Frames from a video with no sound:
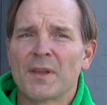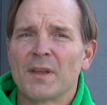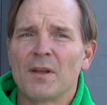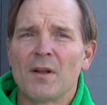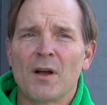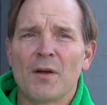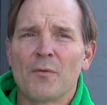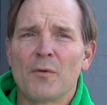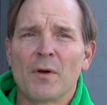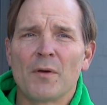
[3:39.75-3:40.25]

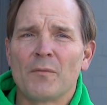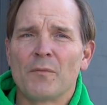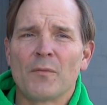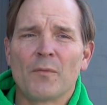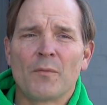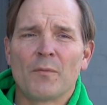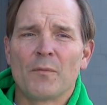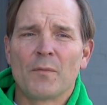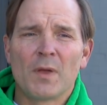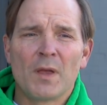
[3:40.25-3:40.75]
know,
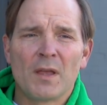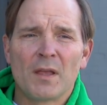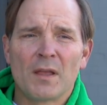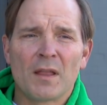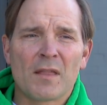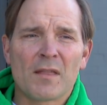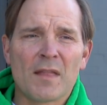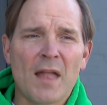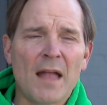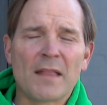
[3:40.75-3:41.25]

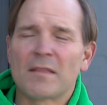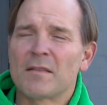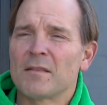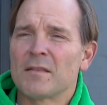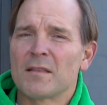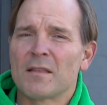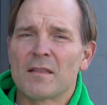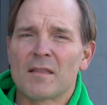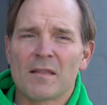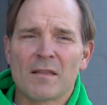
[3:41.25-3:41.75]
it's not,
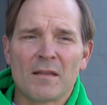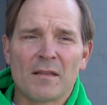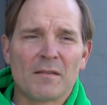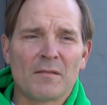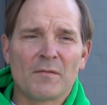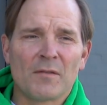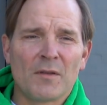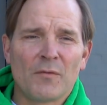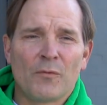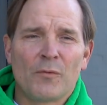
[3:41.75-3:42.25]

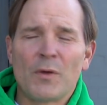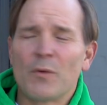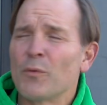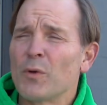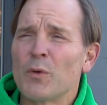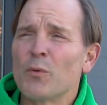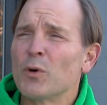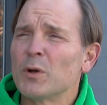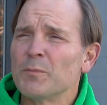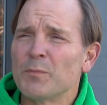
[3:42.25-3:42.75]
we
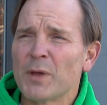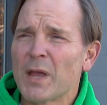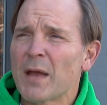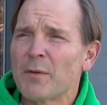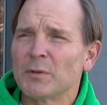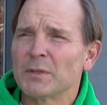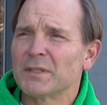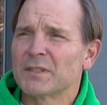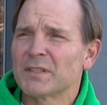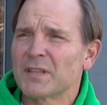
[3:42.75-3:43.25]
wouldn't be
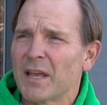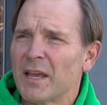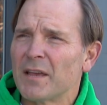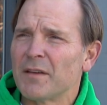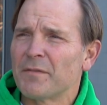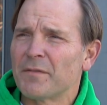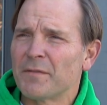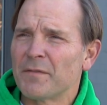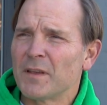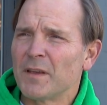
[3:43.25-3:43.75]
able to stay
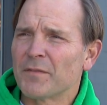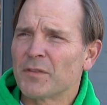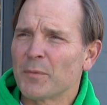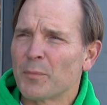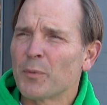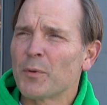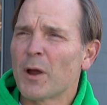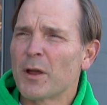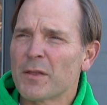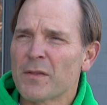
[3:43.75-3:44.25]
if the
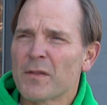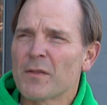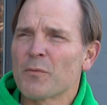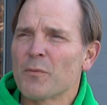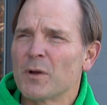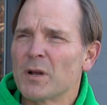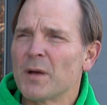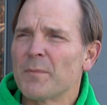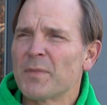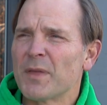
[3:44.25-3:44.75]
prices
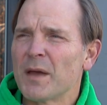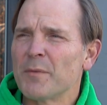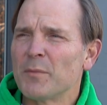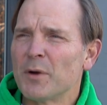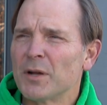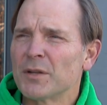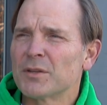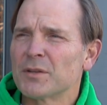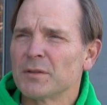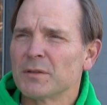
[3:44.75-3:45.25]
went up that
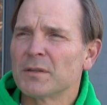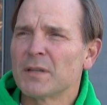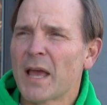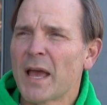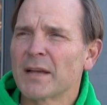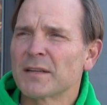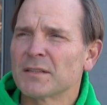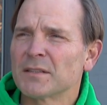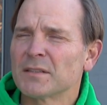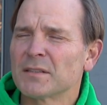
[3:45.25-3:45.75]
much in
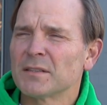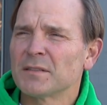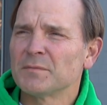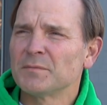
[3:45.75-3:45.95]
taxes.